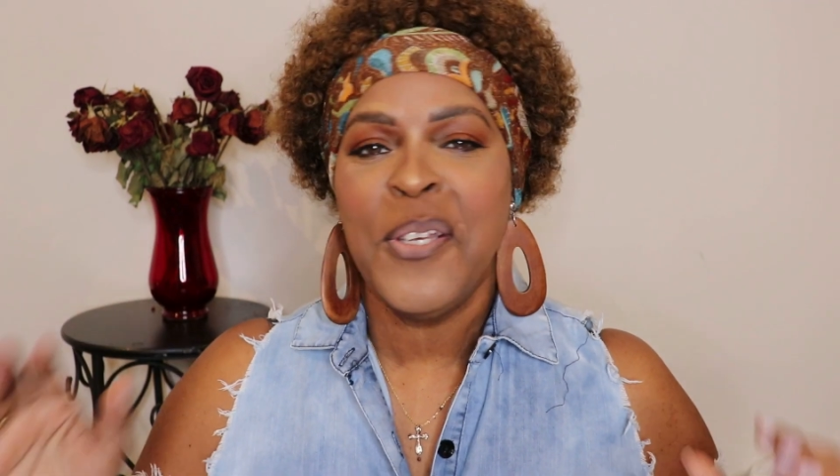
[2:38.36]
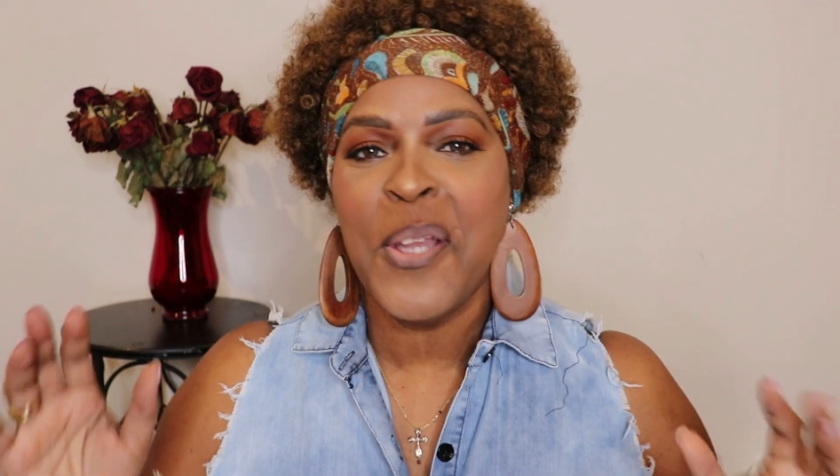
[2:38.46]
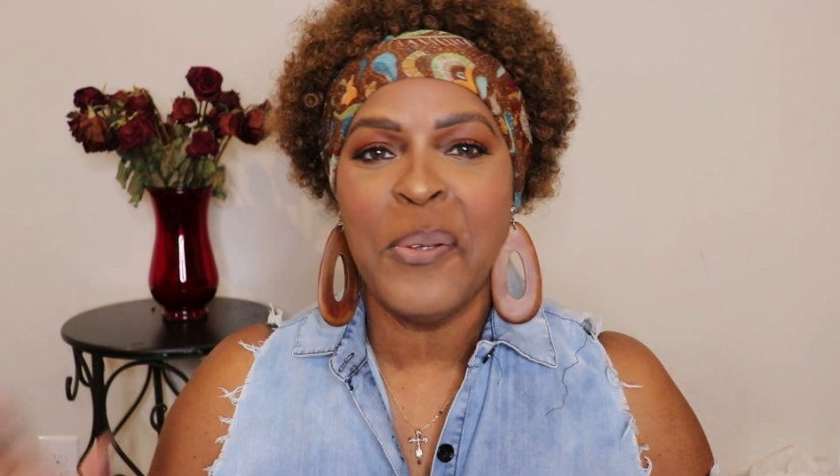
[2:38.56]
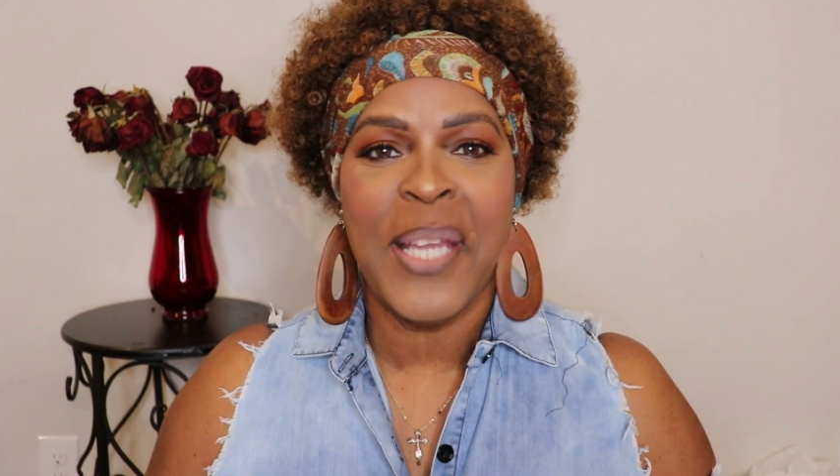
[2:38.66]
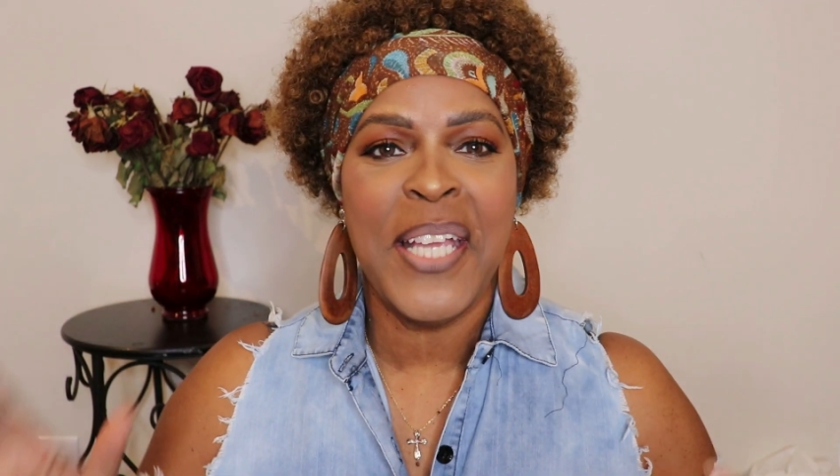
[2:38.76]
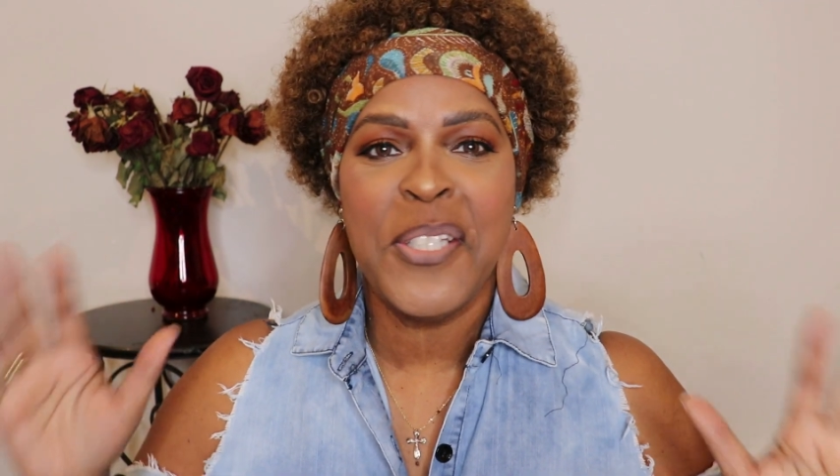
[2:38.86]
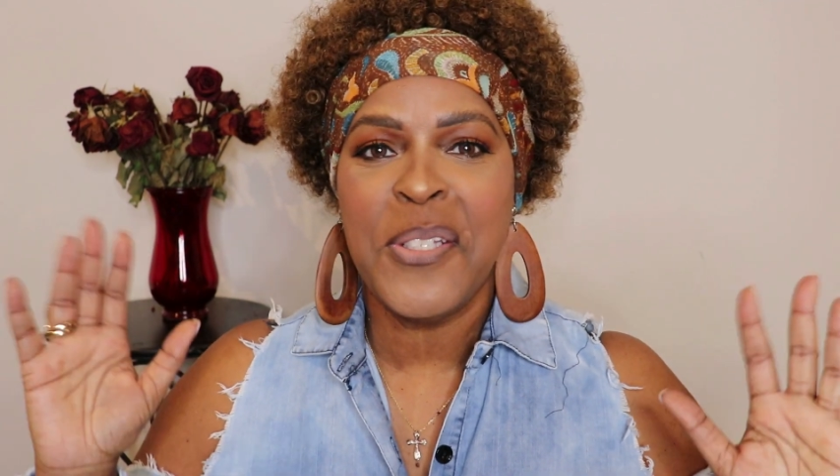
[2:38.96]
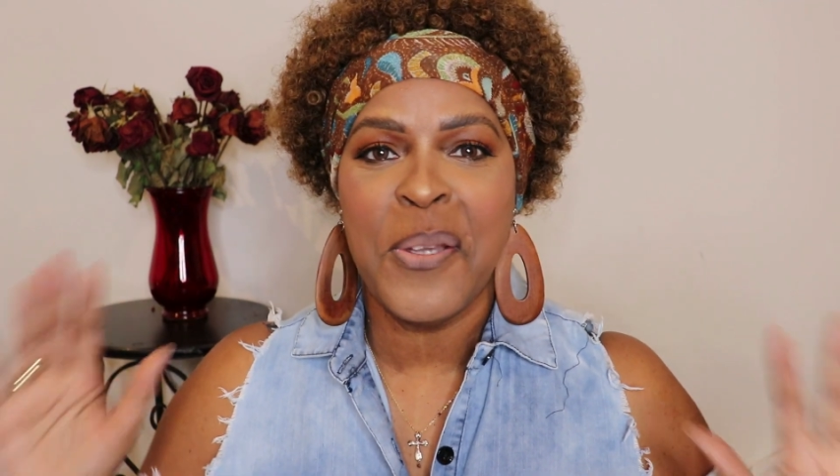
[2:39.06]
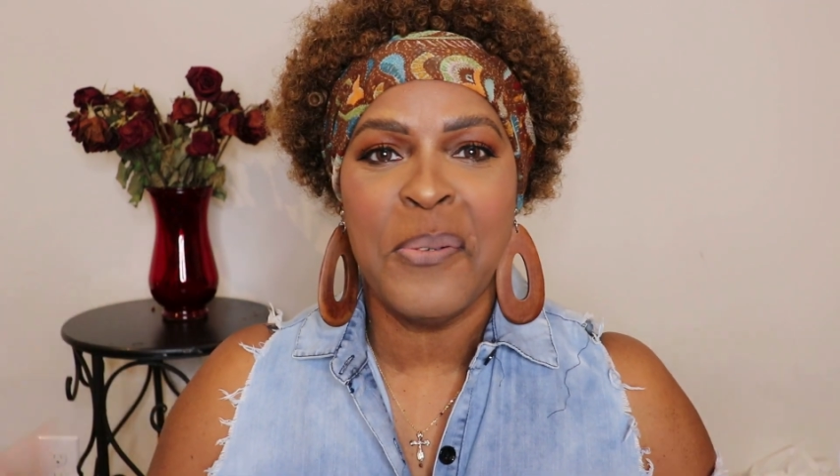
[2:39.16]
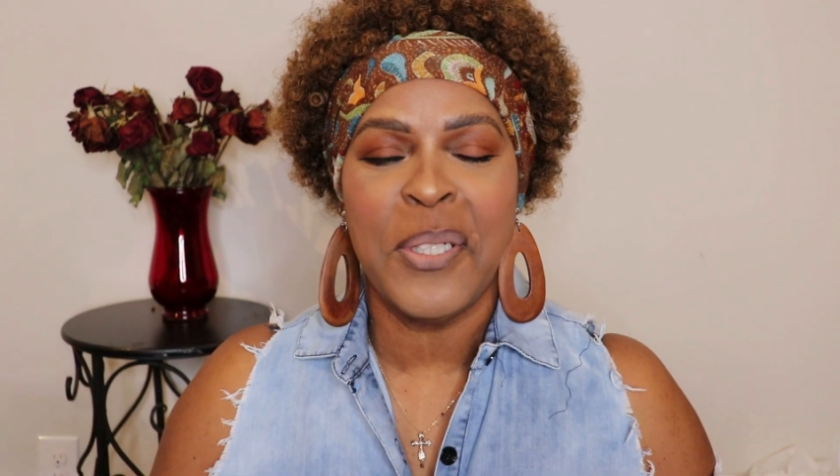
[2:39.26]
No lace,
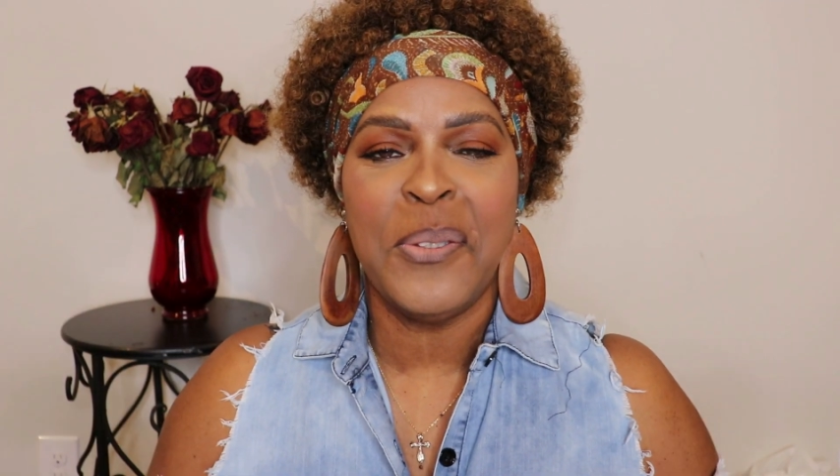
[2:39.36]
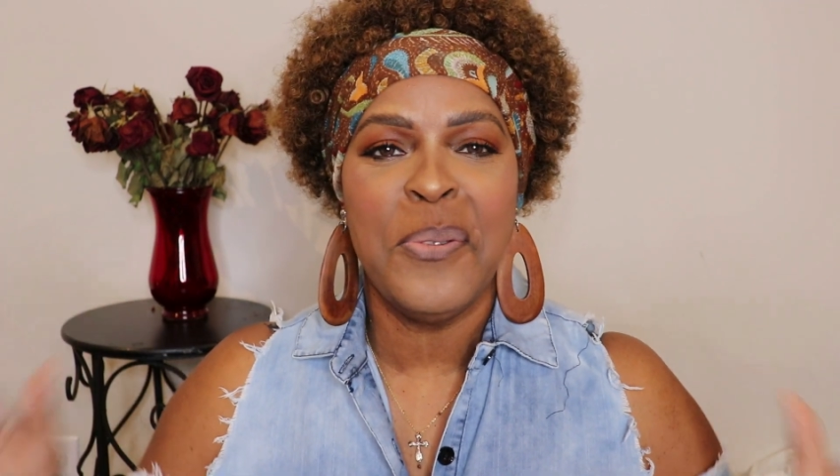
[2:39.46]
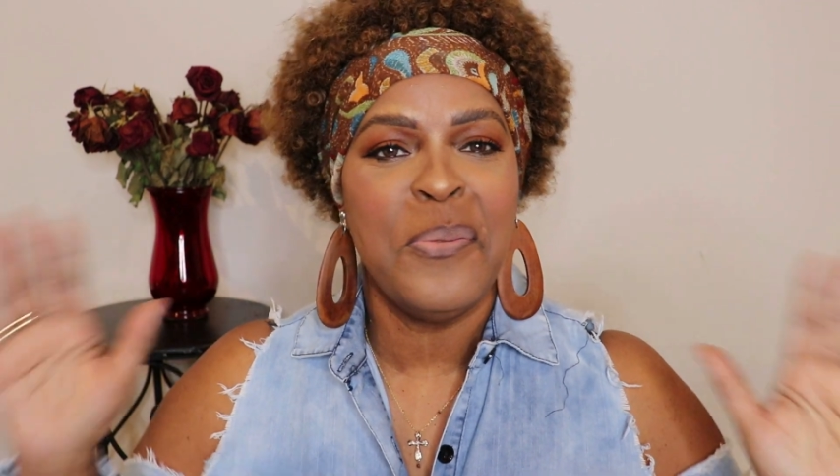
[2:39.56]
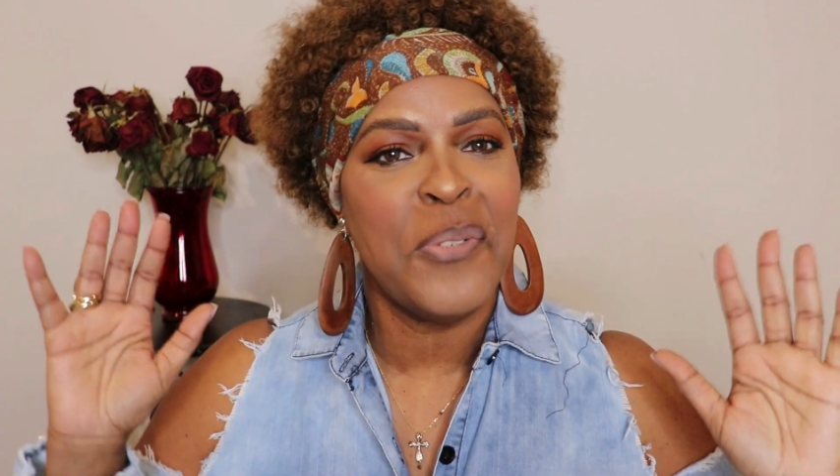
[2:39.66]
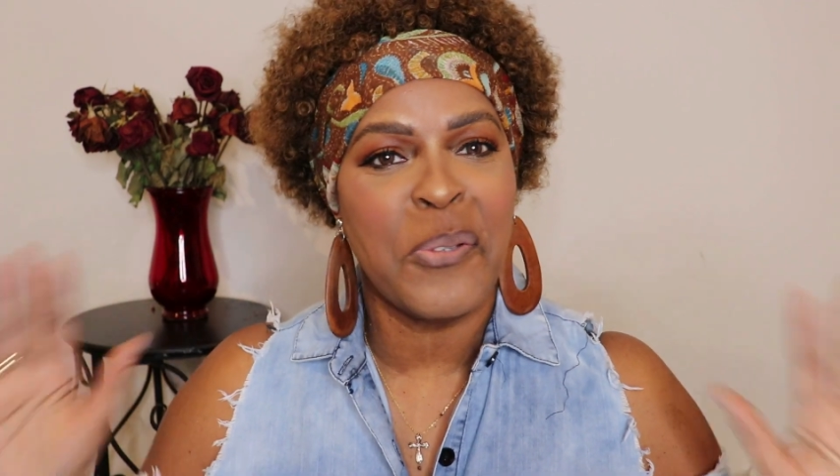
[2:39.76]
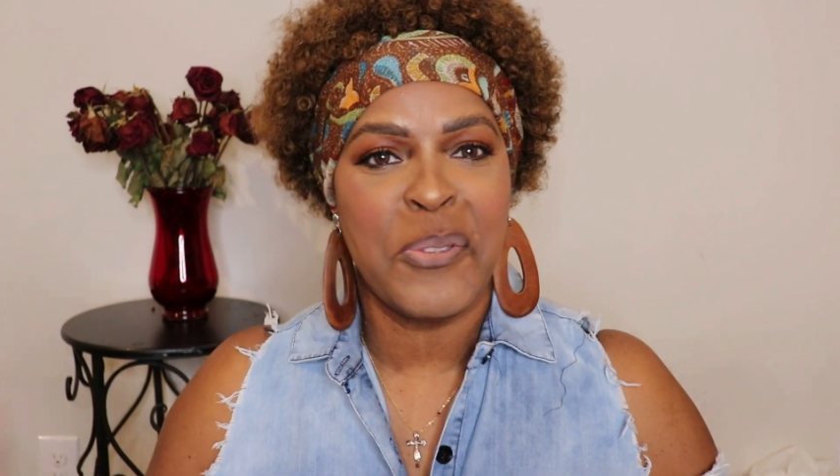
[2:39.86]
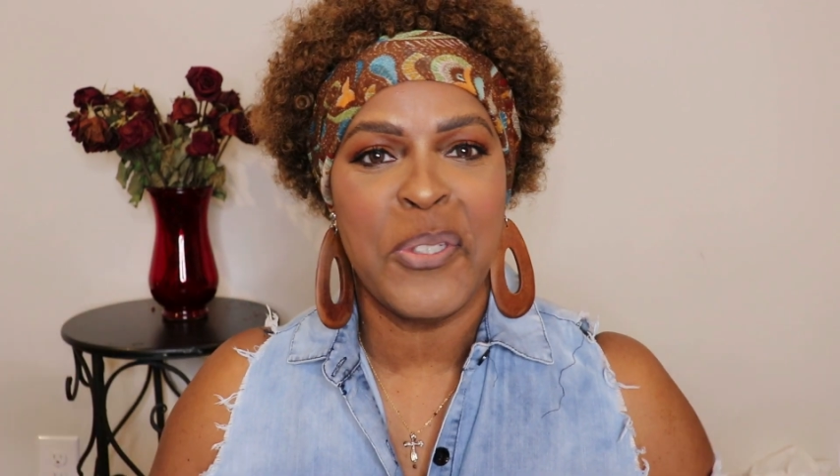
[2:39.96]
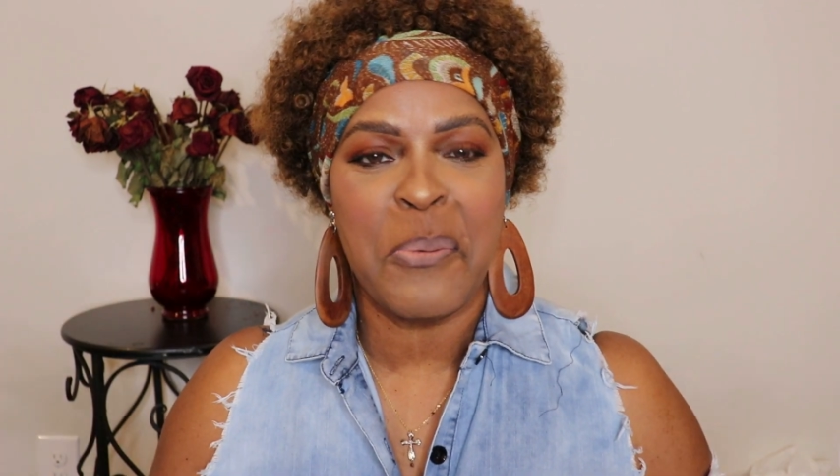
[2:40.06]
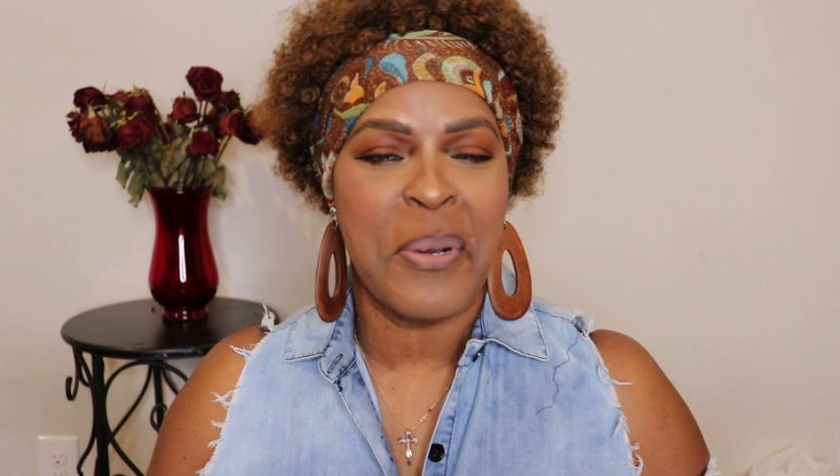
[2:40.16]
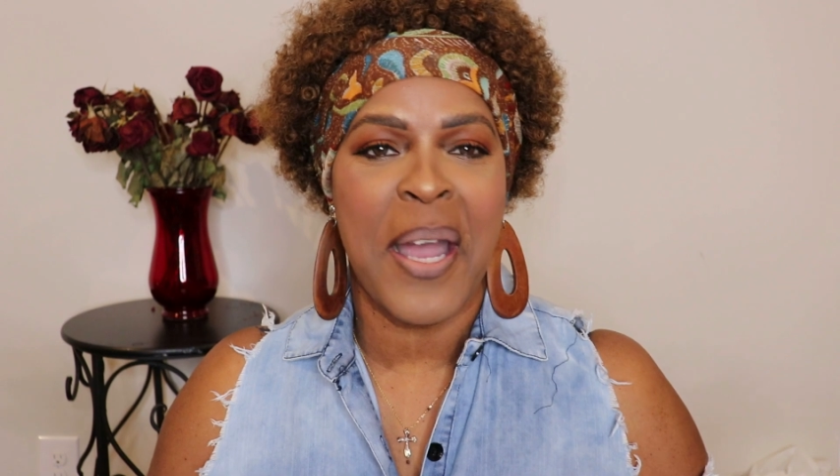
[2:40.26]
no glue,
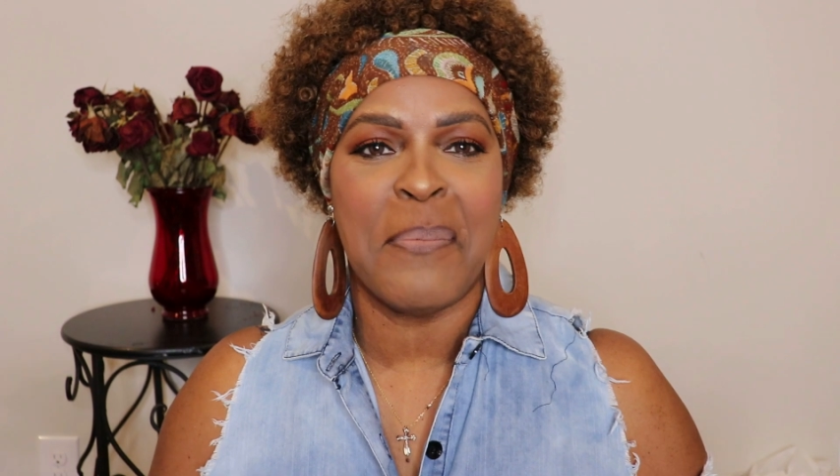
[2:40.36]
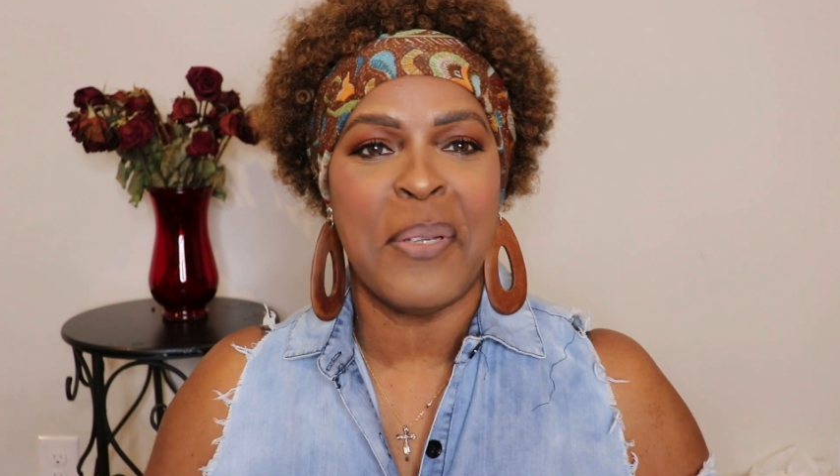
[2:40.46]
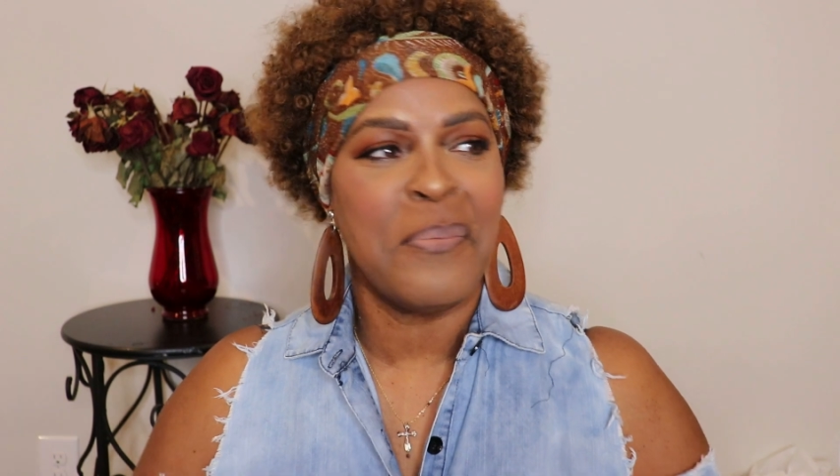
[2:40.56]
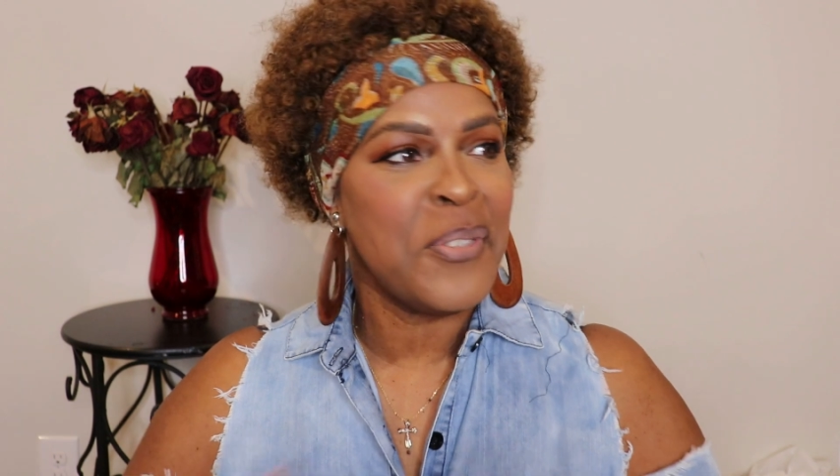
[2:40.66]
no problem.